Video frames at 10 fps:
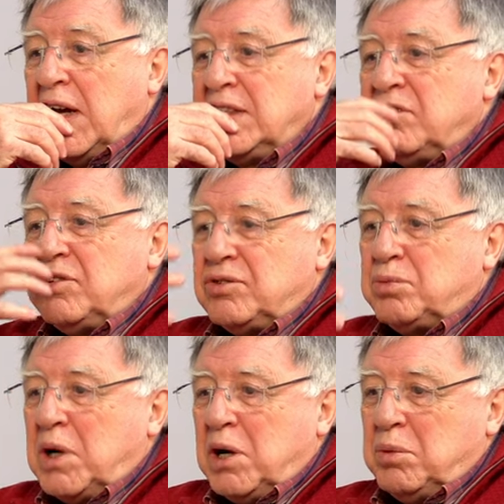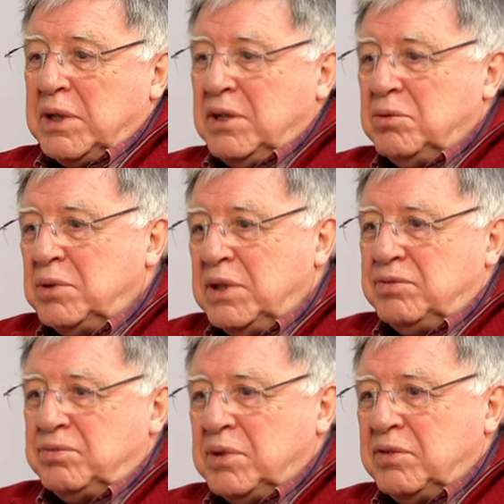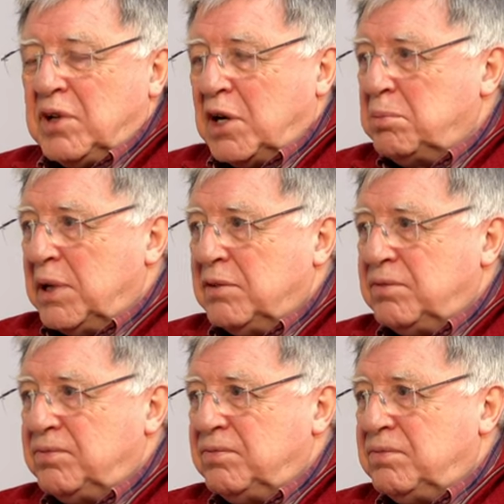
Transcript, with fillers: and this is where we we've we've got a bit of